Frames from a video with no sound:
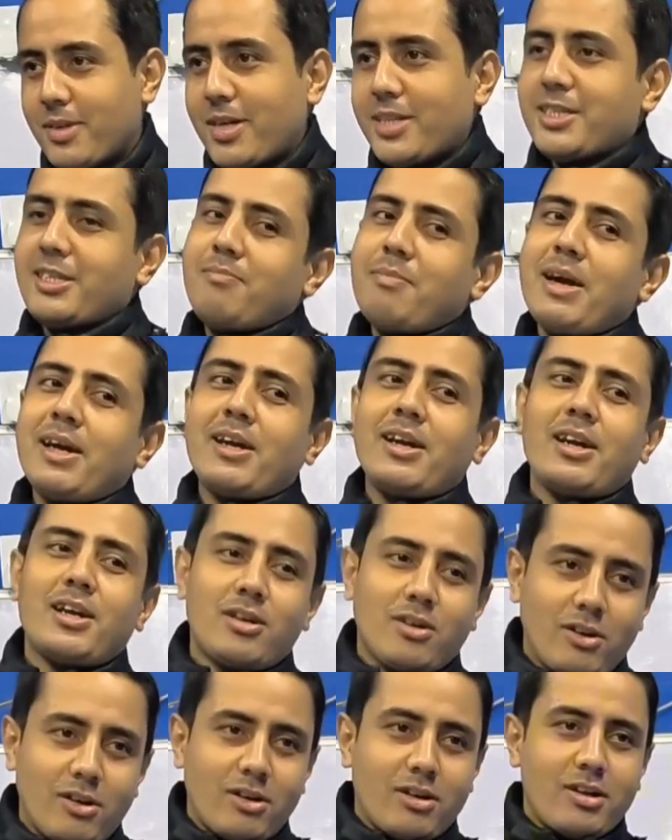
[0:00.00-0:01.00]
Doesn't matter
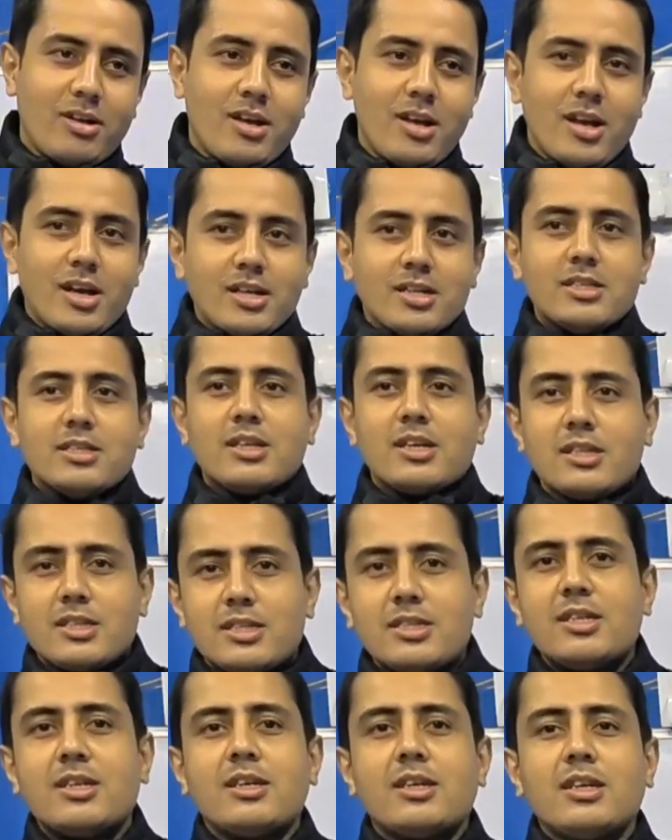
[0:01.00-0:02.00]
at all.
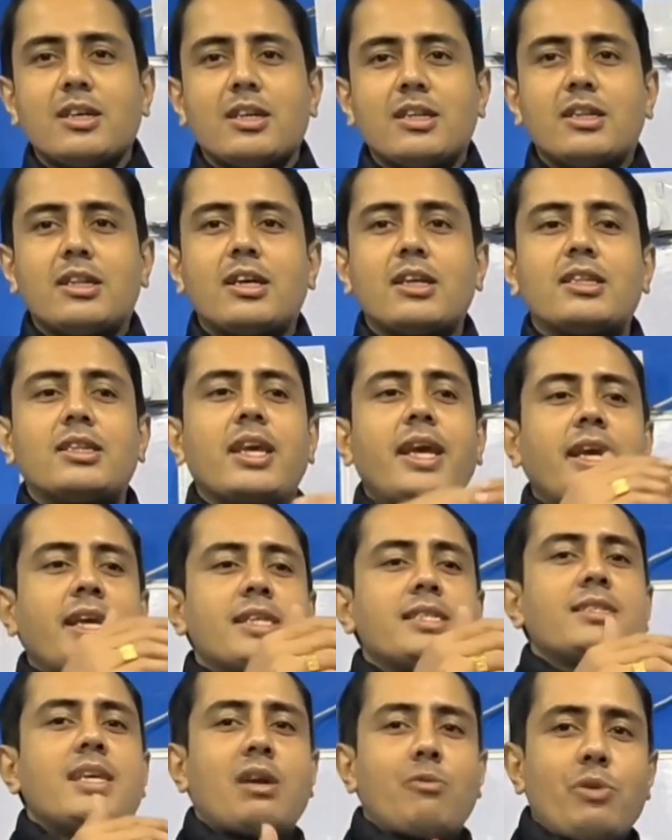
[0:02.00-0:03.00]
Just the
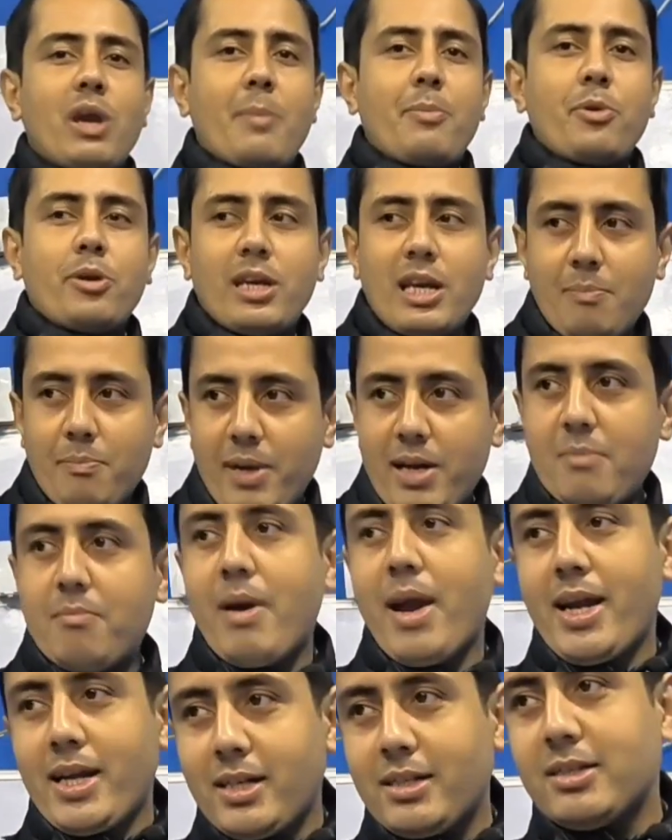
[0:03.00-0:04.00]
things that we have to keep in
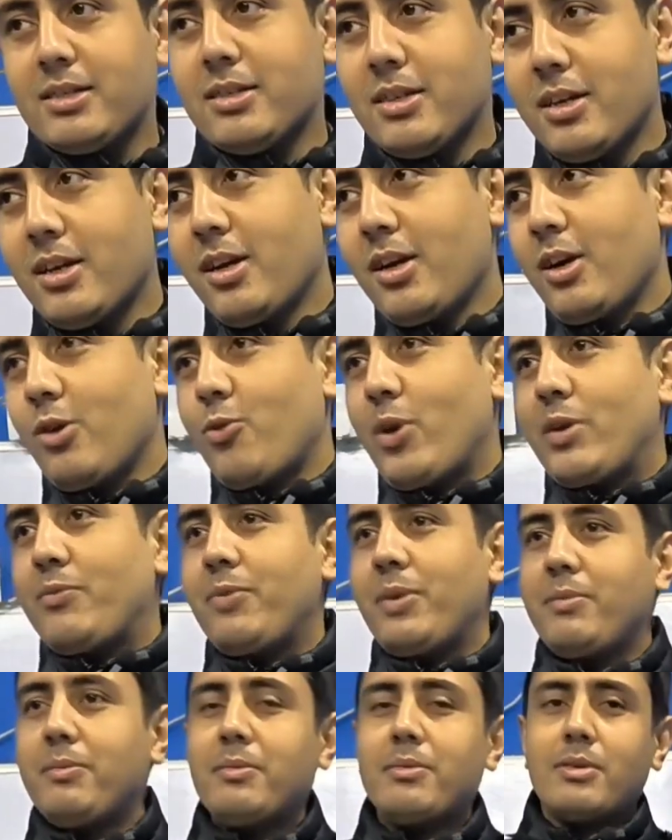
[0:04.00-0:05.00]
mind when
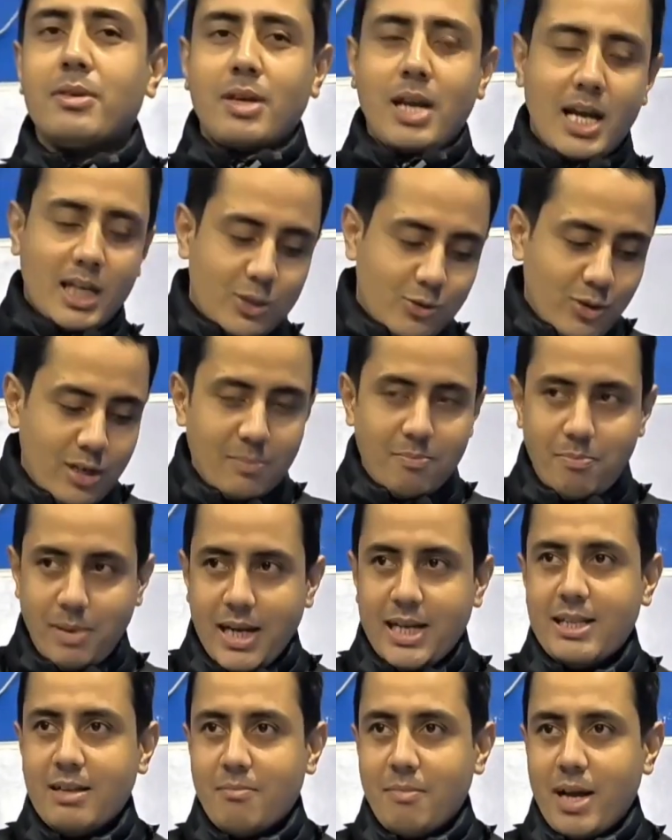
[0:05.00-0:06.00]
we actually
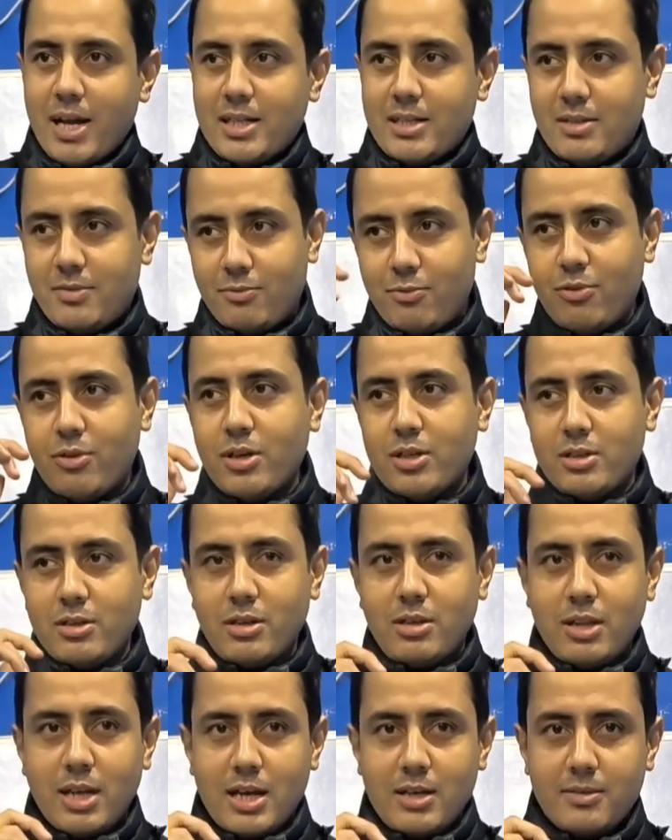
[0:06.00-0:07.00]
play the match. Focus
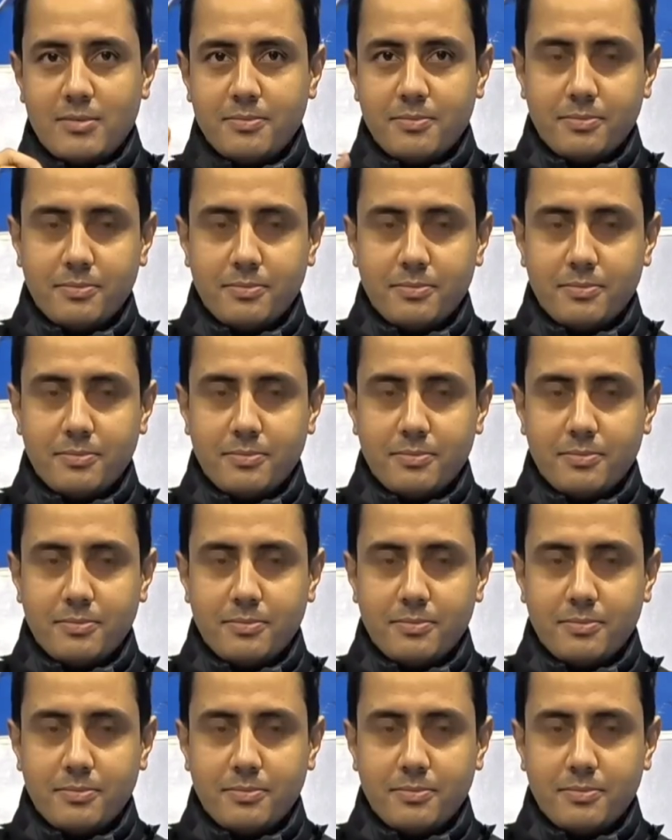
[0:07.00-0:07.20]
on that.